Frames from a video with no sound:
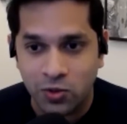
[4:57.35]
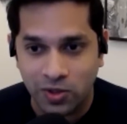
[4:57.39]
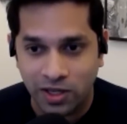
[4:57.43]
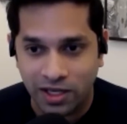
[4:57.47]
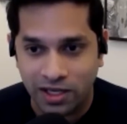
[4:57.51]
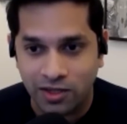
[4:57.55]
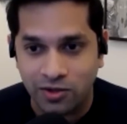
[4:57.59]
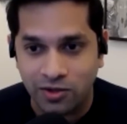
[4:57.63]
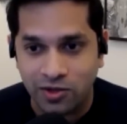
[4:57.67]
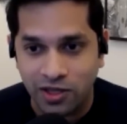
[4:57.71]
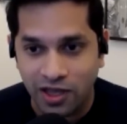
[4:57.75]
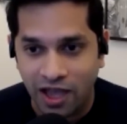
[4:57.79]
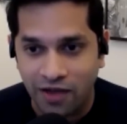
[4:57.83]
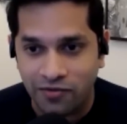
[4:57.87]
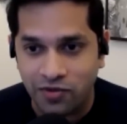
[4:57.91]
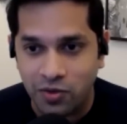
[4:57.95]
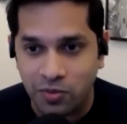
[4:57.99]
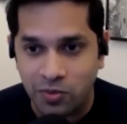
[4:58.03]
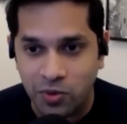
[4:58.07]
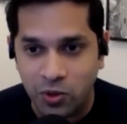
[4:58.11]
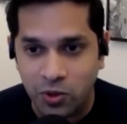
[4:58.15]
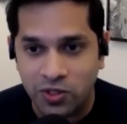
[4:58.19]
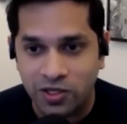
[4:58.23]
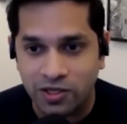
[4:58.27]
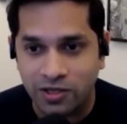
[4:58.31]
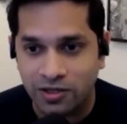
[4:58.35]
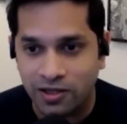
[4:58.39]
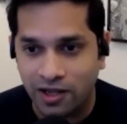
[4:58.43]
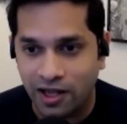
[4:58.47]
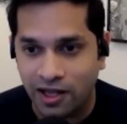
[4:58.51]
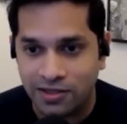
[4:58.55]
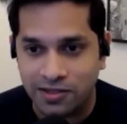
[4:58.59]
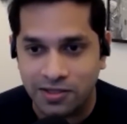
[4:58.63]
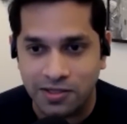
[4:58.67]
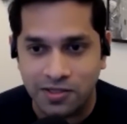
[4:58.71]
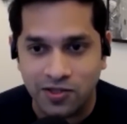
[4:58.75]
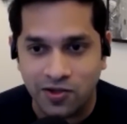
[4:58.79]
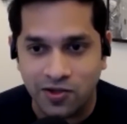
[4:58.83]
Like, they have their music
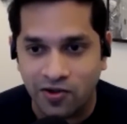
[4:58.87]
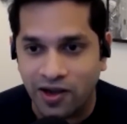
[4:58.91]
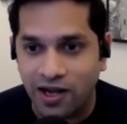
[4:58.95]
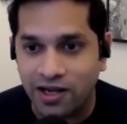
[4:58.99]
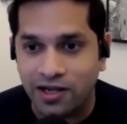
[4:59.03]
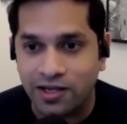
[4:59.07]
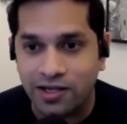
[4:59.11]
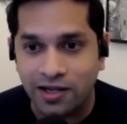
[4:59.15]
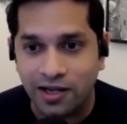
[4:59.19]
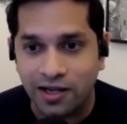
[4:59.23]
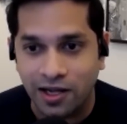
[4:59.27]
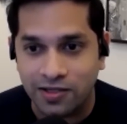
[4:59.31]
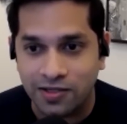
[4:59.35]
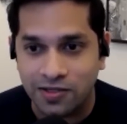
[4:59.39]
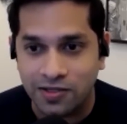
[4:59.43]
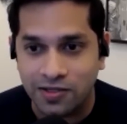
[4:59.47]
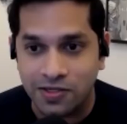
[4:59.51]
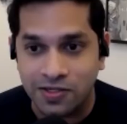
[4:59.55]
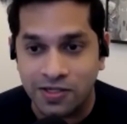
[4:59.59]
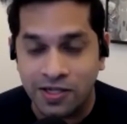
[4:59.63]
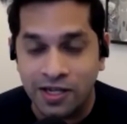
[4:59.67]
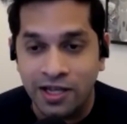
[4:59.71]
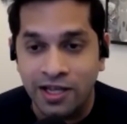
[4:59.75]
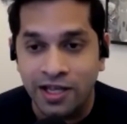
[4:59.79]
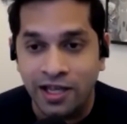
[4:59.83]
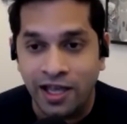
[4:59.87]
classes, karate classes,